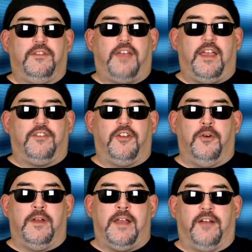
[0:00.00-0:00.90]

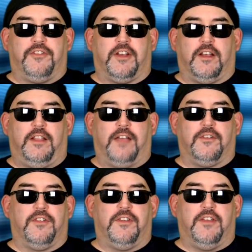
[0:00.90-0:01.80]
Take-Two announced a
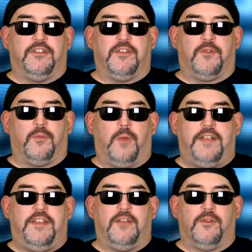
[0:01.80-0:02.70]
collector's edition for
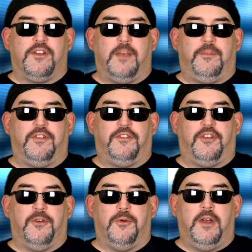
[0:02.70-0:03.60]
Red Dead Redemption
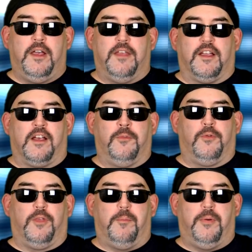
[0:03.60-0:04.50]
2 that comes
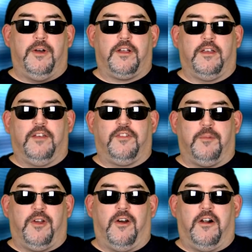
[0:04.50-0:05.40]
with a book,
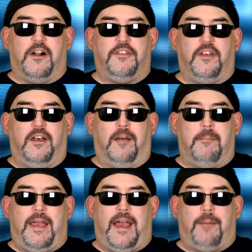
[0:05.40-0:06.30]
some cards, a
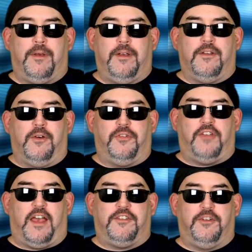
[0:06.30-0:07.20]
map, no
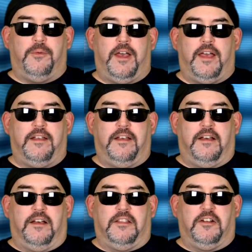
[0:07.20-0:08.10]
statuette,
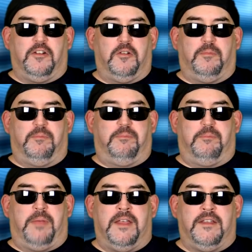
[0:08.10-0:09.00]
a little
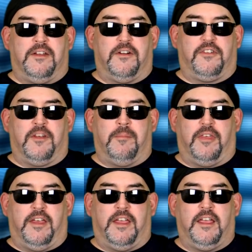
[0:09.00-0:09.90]
pendant or
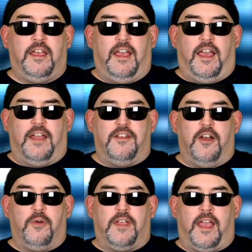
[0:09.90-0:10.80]
something, and
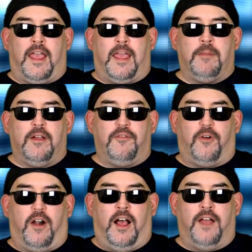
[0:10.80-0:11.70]
no game
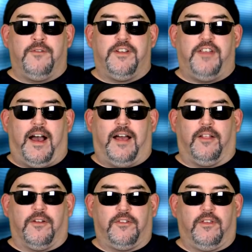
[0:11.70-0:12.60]
for
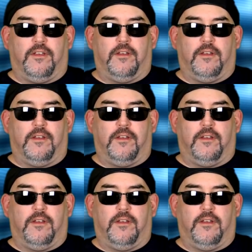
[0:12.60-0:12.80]
$100.